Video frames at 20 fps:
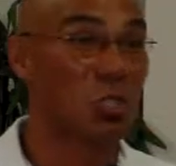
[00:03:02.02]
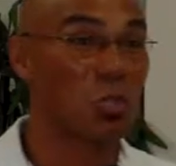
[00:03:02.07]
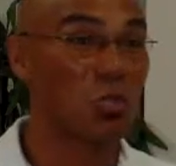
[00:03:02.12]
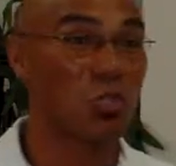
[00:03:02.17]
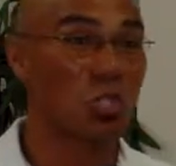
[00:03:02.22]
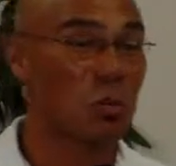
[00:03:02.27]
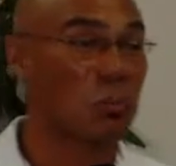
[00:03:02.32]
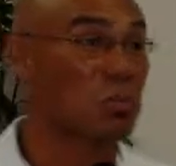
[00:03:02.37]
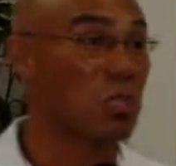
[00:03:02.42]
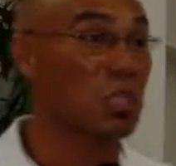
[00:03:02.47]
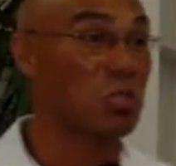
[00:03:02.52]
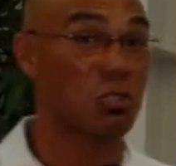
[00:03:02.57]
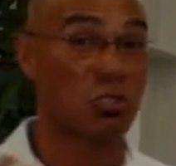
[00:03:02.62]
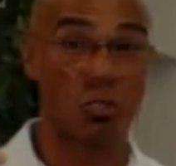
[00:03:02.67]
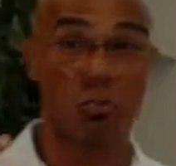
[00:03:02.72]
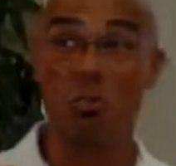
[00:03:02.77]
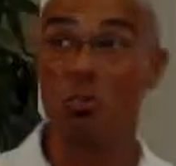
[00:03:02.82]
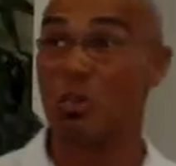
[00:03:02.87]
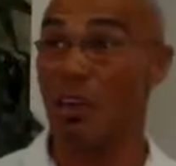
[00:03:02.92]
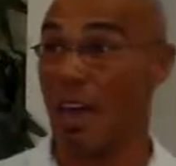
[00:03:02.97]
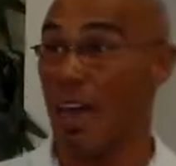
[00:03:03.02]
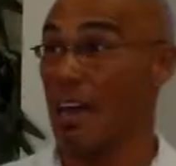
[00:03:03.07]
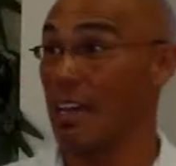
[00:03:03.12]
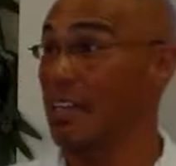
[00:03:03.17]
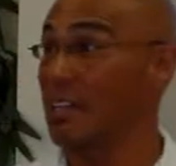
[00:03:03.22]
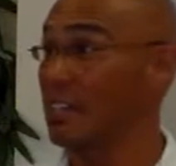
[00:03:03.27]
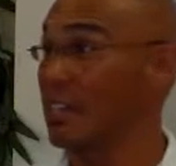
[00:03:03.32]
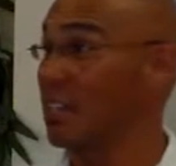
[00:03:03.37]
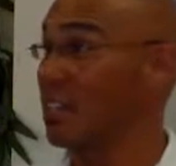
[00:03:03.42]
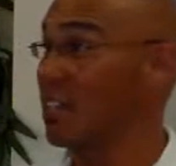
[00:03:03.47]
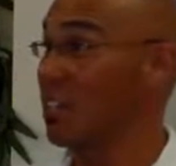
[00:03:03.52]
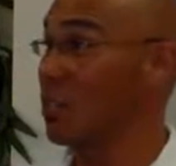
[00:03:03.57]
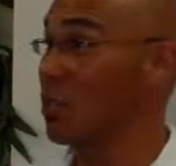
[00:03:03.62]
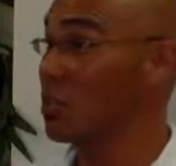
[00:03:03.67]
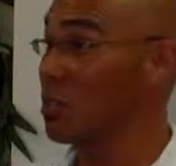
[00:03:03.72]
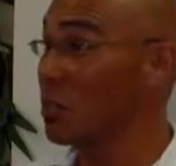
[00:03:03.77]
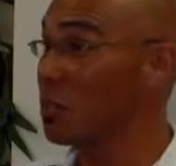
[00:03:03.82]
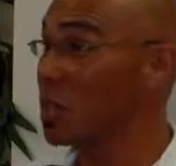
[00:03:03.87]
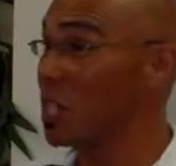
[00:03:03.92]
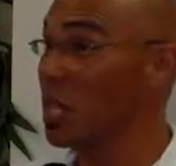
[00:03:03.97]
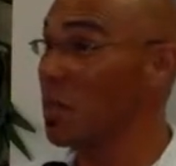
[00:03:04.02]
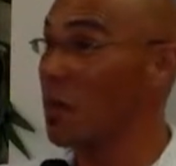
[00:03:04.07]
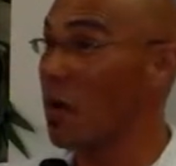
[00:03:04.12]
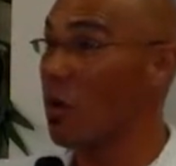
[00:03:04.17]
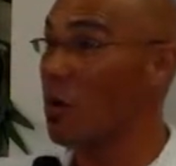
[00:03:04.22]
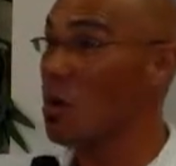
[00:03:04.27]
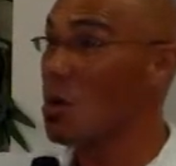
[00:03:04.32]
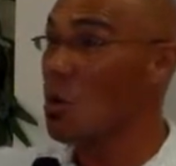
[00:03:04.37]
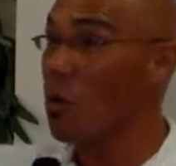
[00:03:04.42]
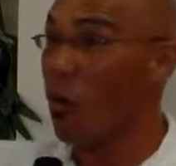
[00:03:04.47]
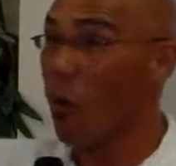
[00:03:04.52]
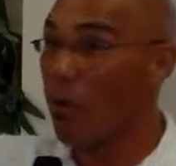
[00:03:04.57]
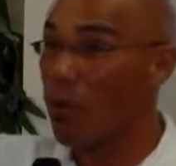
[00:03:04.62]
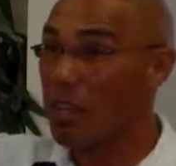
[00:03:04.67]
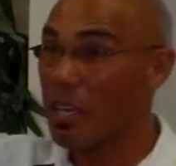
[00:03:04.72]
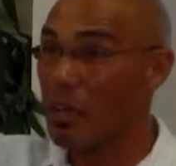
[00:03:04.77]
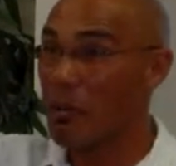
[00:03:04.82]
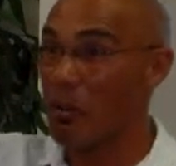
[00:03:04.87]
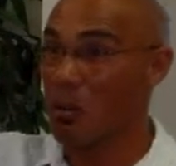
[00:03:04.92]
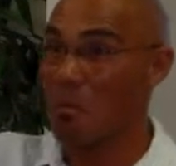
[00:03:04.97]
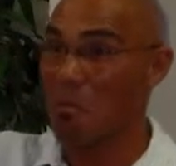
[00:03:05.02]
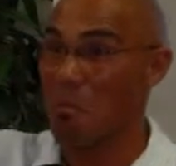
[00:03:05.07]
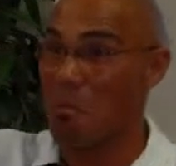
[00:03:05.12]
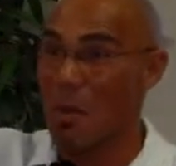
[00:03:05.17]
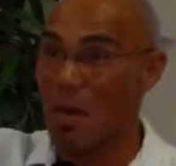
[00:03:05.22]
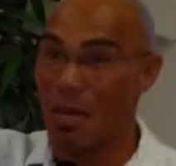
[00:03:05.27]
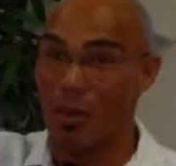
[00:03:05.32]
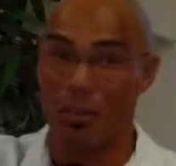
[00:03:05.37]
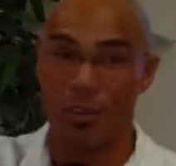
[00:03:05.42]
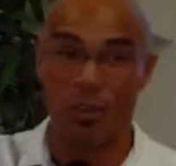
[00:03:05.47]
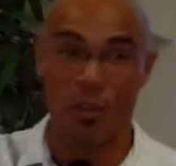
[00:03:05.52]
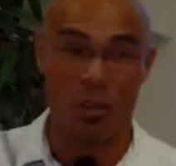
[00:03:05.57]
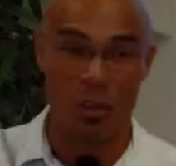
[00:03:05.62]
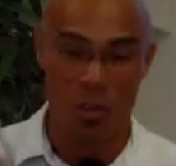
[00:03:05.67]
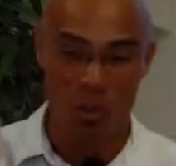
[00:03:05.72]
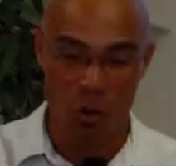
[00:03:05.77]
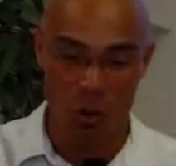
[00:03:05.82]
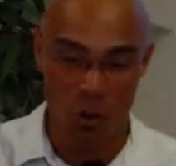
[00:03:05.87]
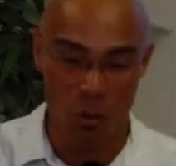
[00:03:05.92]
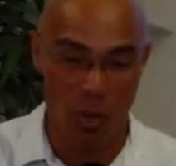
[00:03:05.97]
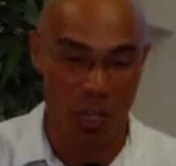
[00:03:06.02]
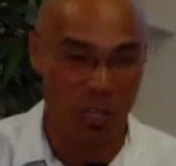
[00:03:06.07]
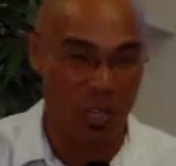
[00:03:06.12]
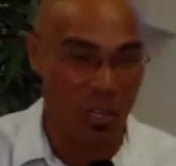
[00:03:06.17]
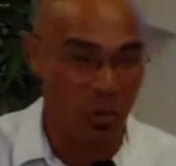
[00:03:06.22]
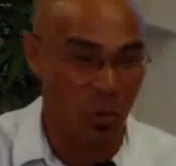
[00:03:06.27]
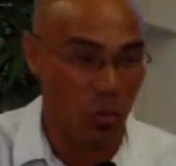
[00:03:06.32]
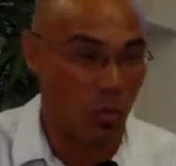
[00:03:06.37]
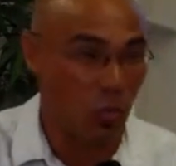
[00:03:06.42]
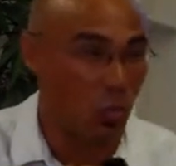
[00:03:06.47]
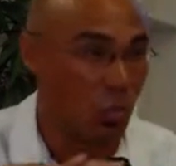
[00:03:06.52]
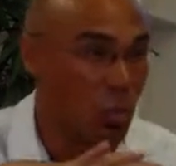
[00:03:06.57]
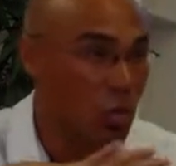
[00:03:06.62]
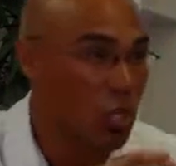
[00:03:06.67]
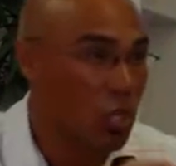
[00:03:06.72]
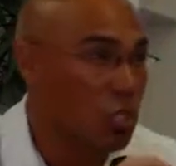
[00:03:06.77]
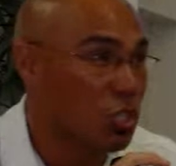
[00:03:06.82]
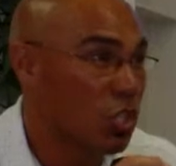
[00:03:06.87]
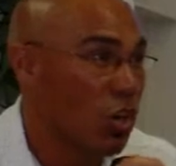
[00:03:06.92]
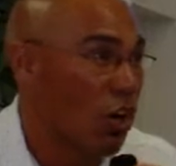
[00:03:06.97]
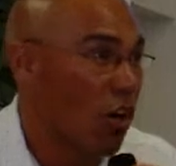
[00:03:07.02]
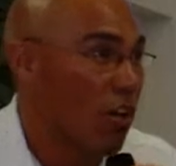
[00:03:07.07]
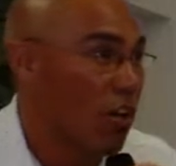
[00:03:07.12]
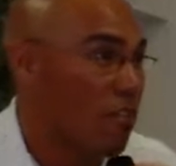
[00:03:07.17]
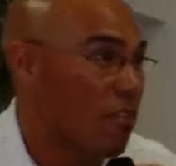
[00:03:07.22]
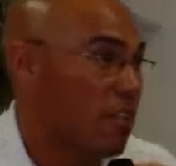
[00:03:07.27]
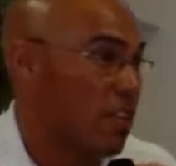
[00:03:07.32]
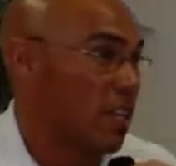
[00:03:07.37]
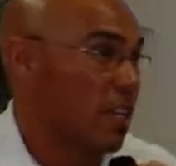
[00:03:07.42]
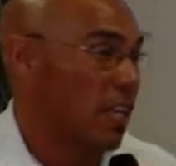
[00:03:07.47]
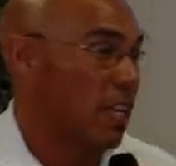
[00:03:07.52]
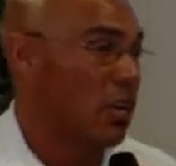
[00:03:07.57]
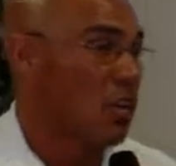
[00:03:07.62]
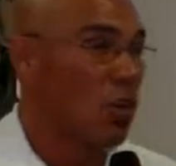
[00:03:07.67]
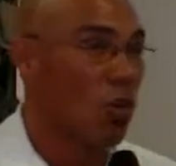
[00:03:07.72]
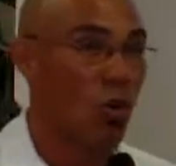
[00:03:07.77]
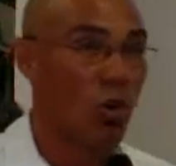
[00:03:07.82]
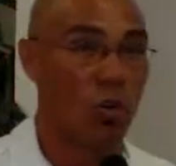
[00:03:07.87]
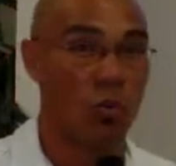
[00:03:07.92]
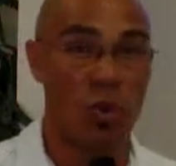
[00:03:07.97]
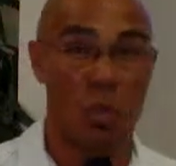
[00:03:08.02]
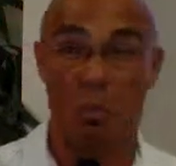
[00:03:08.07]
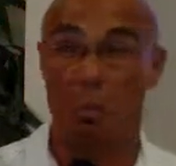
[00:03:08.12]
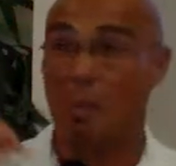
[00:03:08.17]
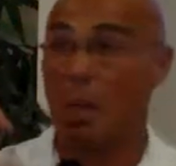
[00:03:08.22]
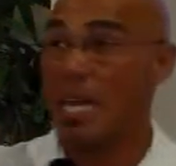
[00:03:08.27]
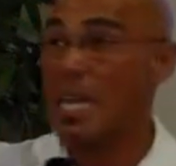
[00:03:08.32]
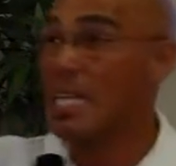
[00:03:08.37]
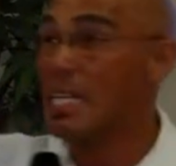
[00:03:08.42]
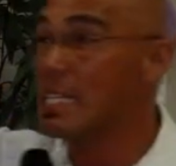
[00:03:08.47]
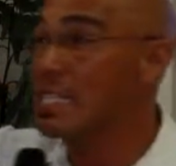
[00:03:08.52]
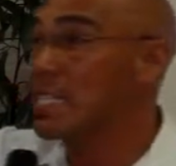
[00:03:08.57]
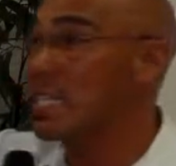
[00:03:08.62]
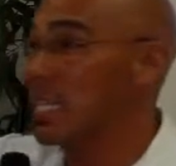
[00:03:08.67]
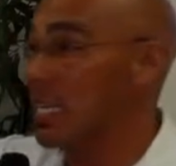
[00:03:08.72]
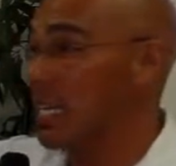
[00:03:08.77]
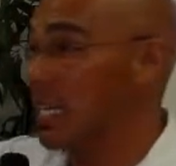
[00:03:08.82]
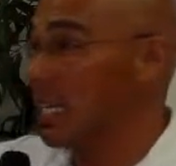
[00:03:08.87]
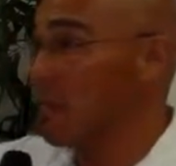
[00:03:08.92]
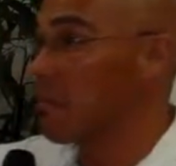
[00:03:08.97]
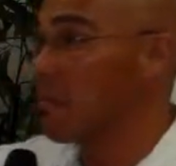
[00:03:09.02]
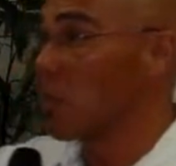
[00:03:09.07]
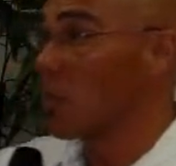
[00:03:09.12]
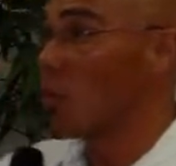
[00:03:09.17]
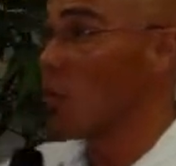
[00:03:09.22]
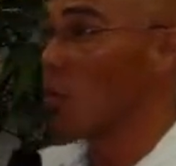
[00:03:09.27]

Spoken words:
there's still something to that, isn't there? There's something about working with metal or with wood carving or with painting